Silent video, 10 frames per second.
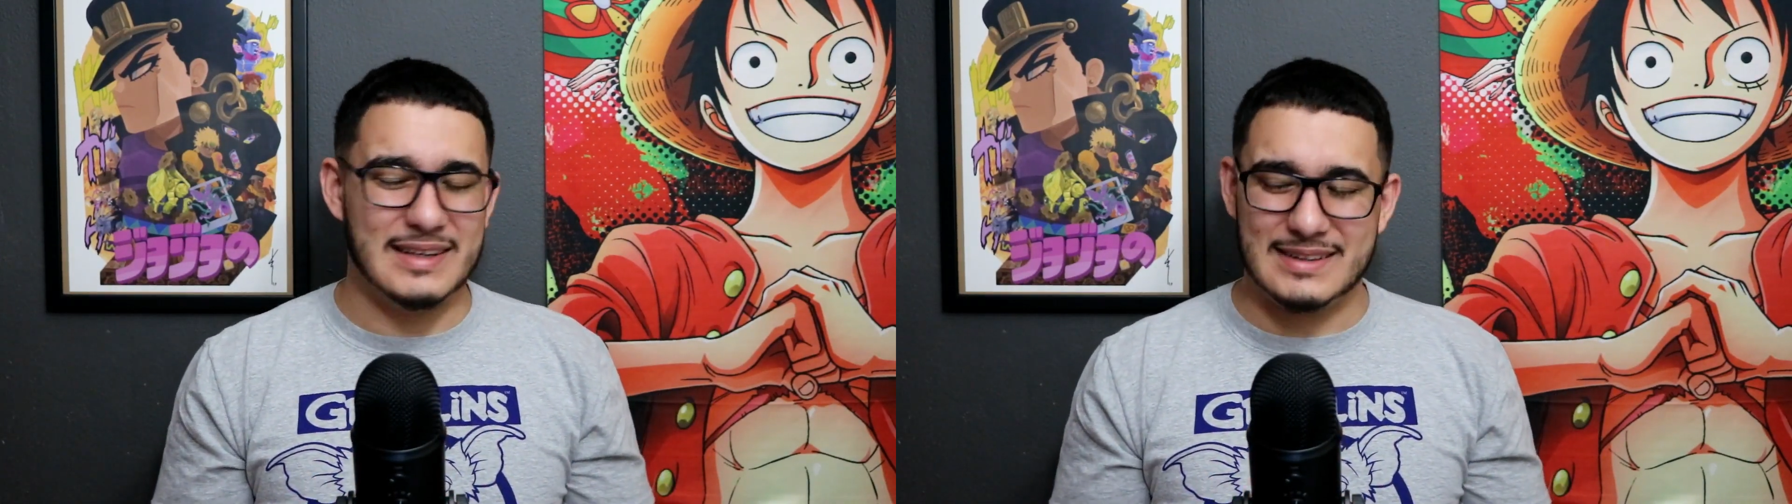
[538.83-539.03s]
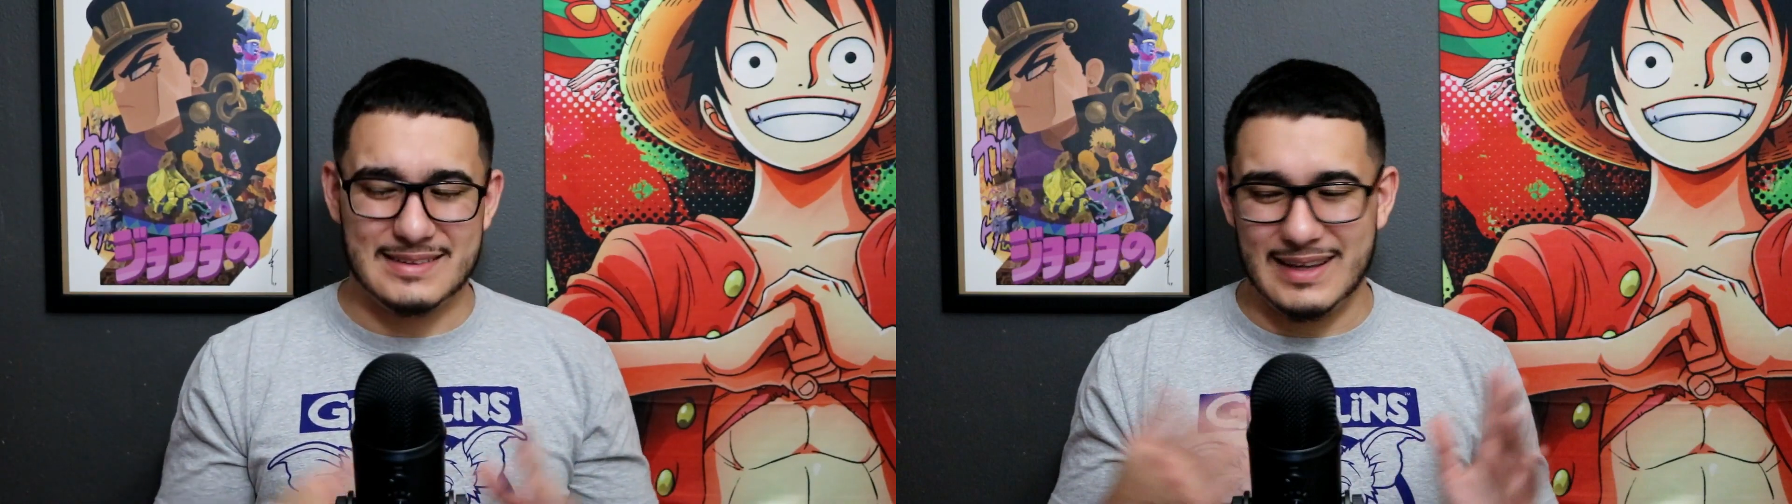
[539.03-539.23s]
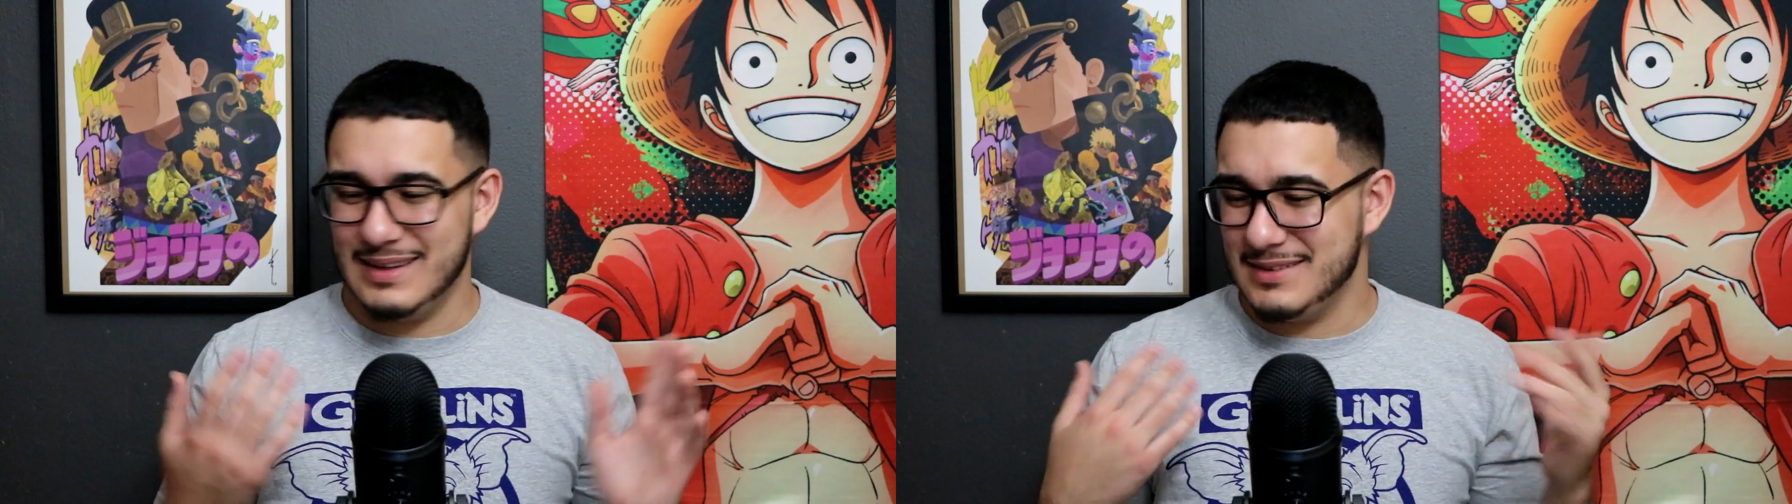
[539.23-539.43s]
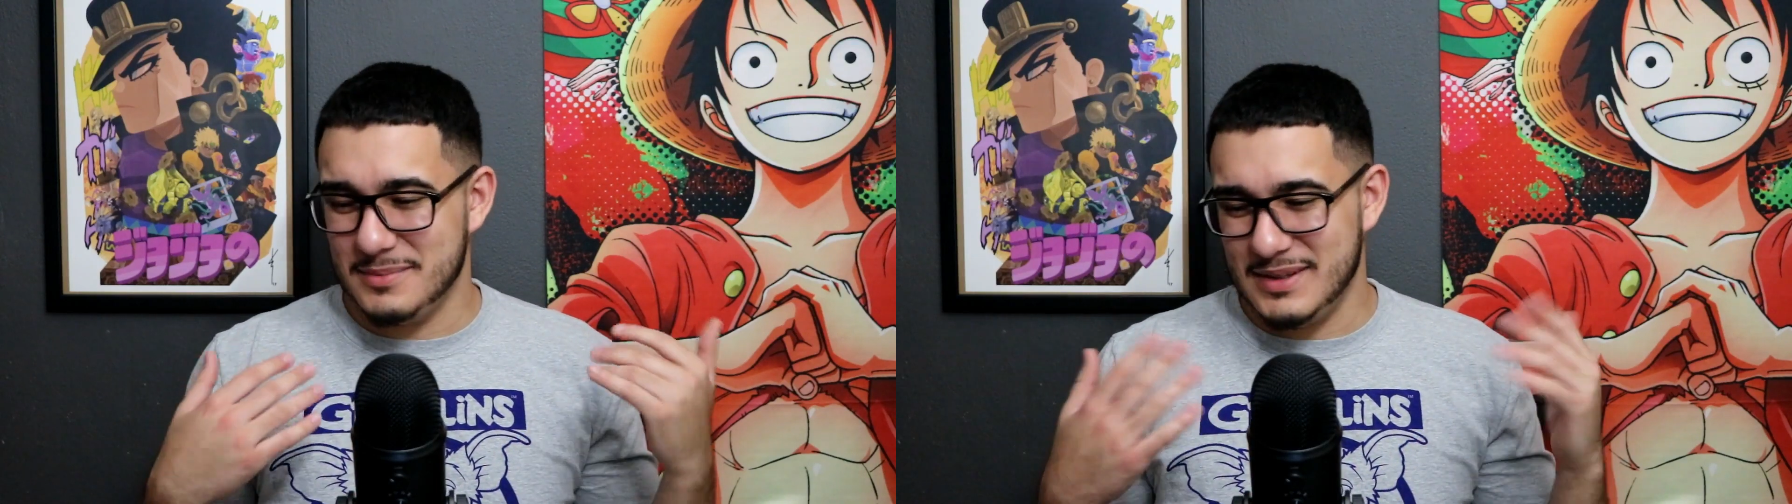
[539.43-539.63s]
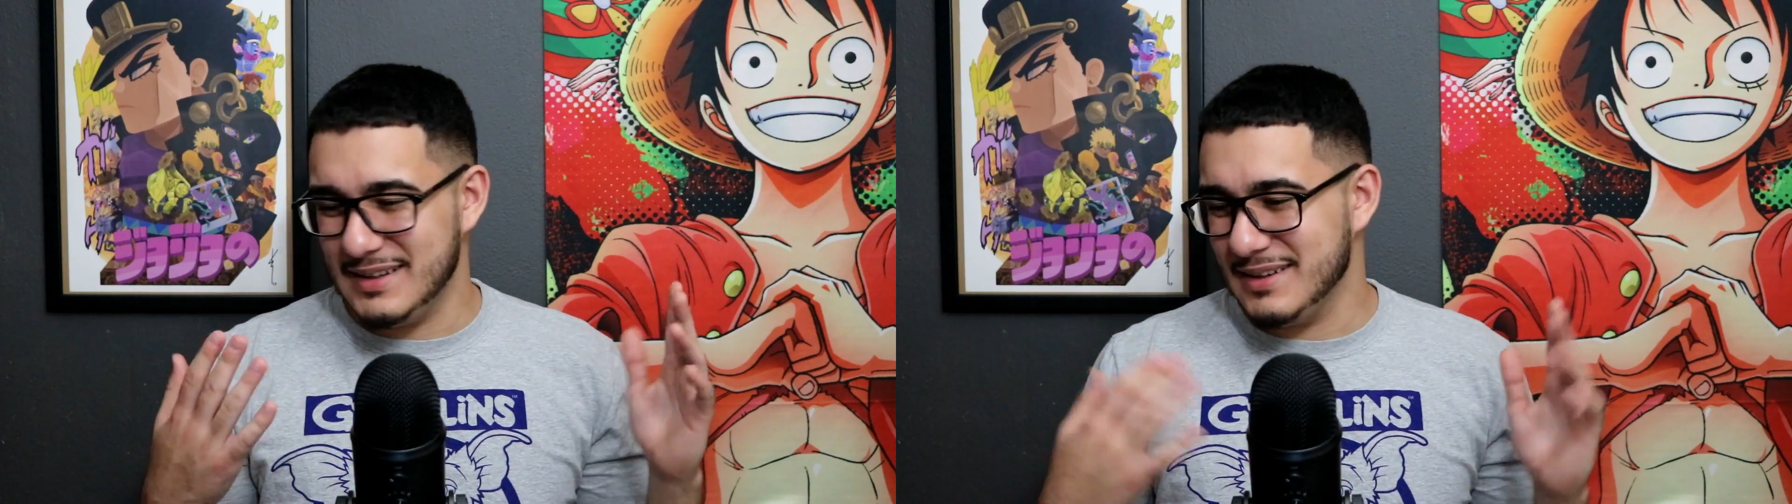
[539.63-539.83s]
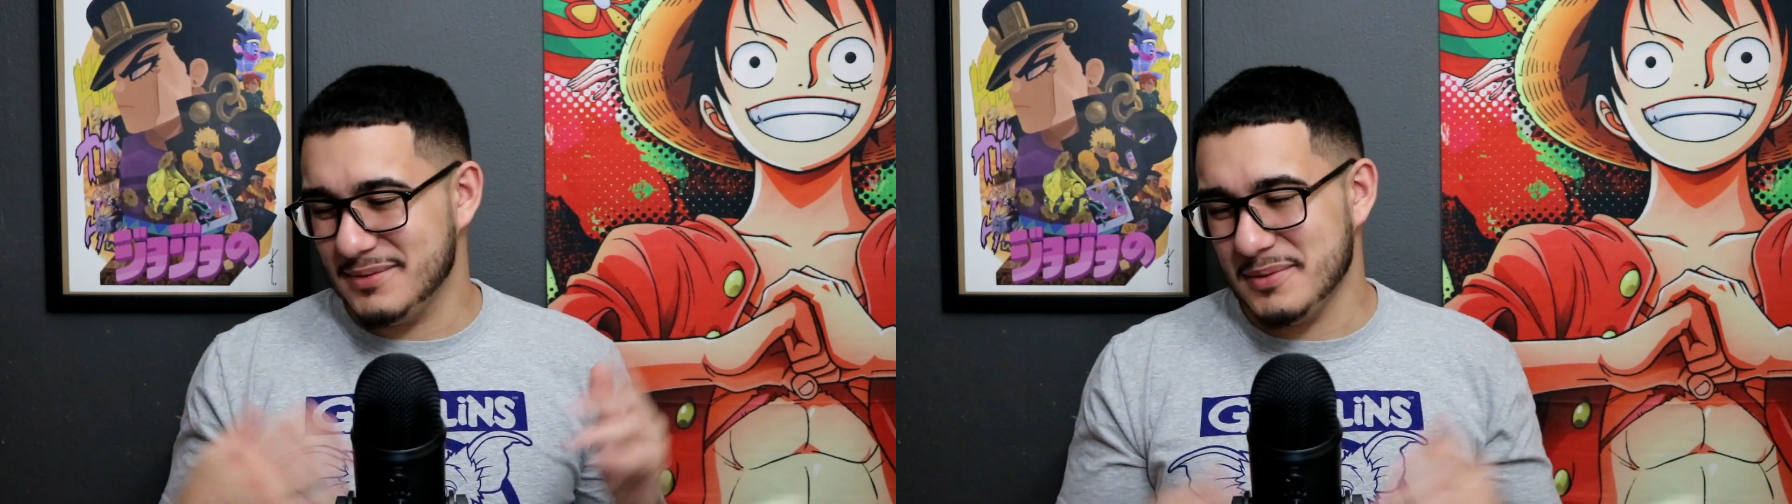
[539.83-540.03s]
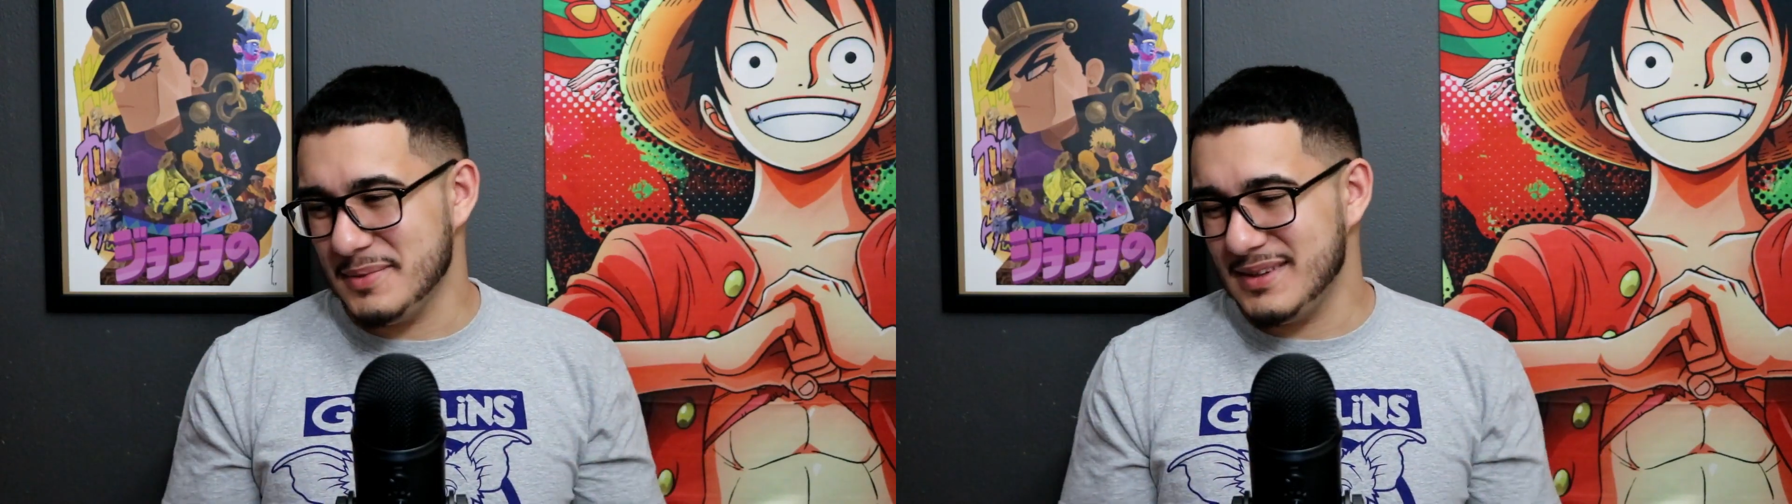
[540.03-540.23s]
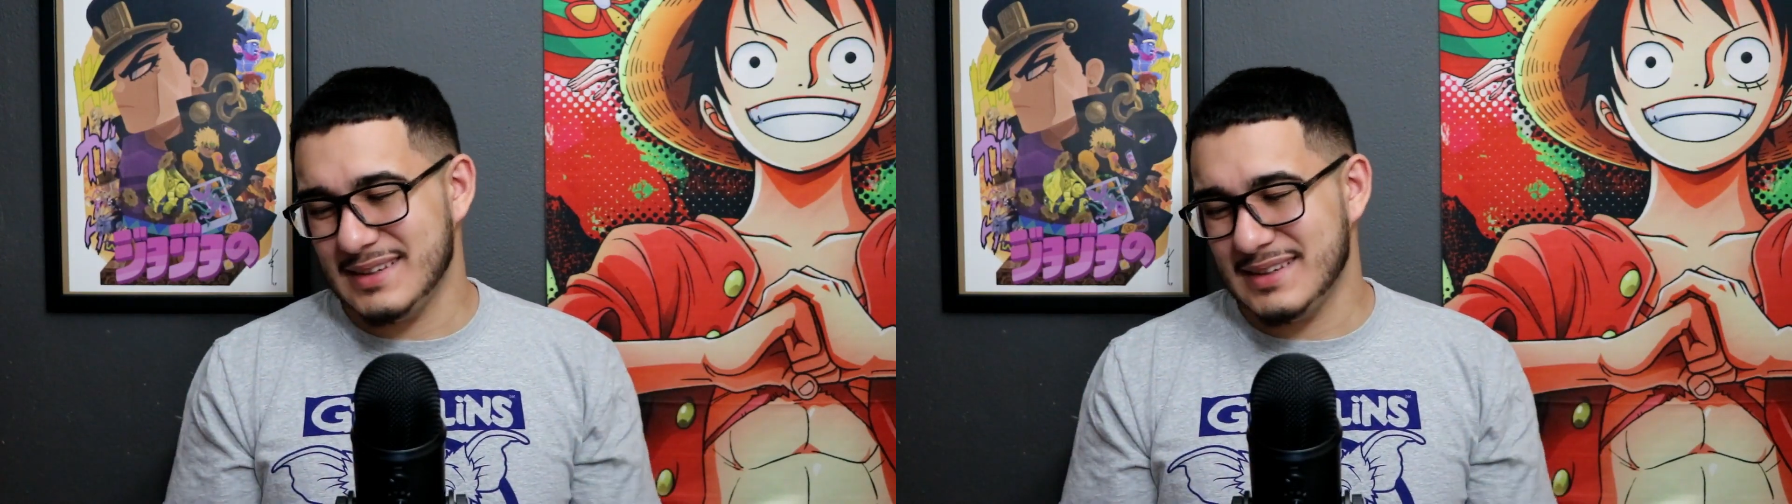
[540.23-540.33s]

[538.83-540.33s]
Like, that to me did it for me.